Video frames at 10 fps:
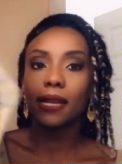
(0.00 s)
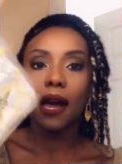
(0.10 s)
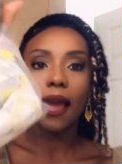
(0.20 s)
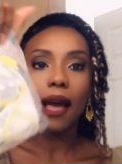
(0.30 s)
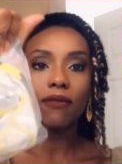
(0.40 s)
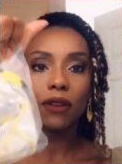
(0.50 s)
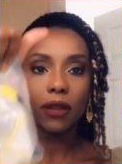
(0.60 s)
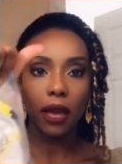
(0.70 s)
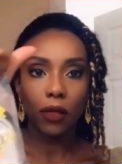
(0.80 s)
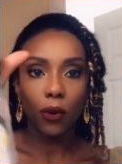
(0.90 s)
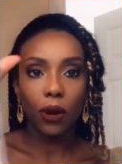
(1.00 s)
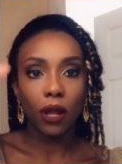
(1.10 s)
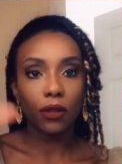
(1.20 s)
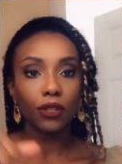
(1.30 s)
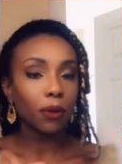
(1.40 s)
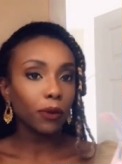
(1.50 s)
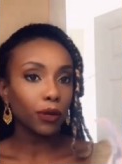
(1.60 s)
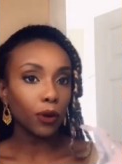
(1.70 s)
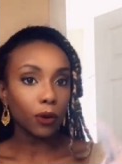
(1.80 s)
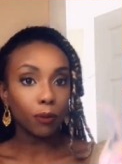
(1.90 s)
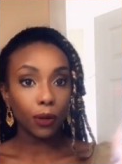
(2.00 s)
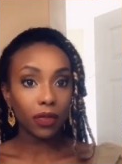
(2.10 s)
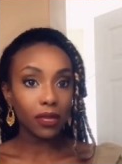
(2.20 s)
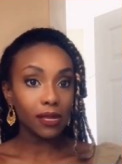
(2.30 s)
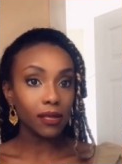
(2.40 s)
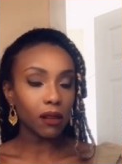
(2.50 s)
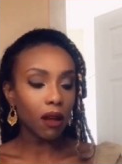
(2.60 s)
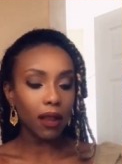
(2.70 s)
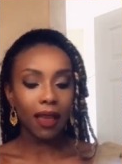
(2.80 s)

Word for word: I have a yellow color. So I'm gonna go and put these on.